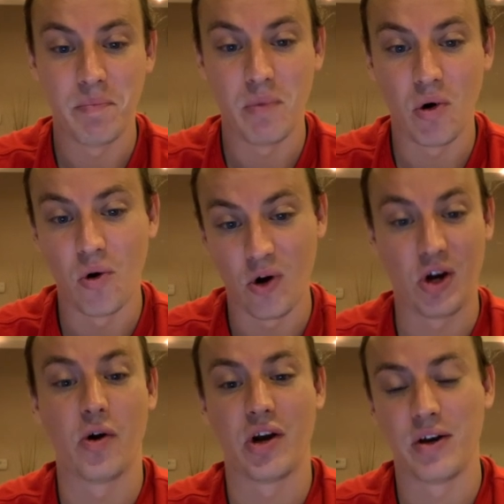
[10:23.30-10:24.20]
Or
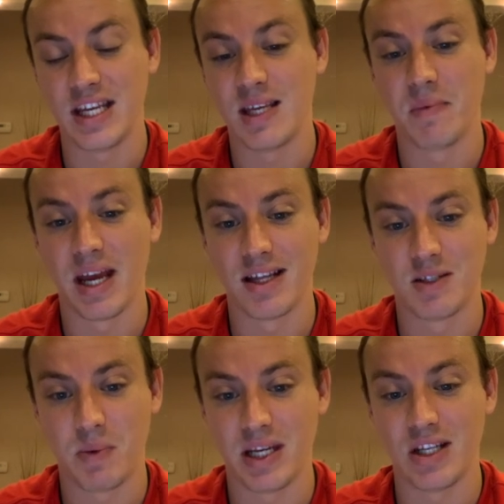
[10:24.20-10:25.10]
going on eBay and
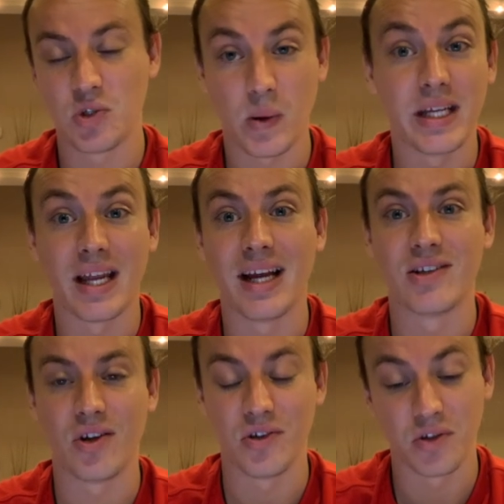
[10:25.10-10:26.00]
spending $29
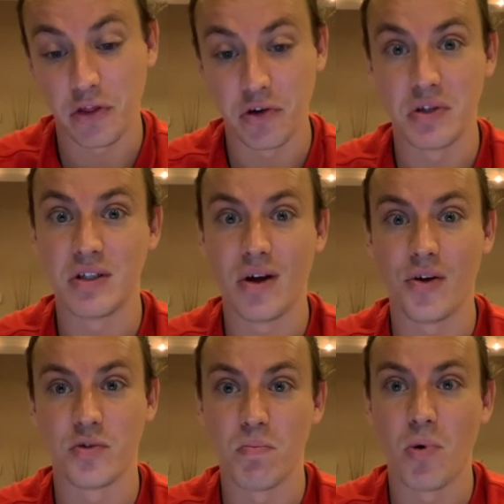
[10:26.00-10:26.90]
or
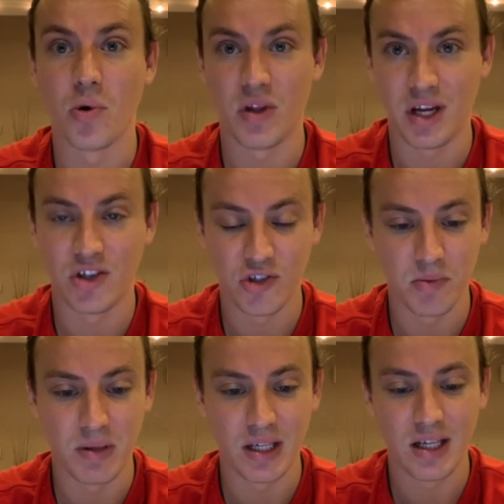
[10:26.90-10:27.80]
$30 more than I
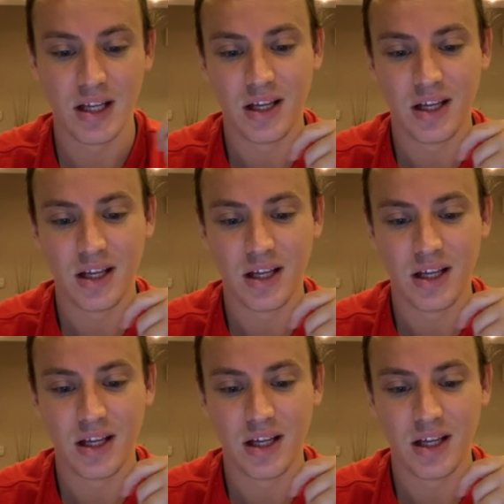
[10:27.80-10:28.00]
should be.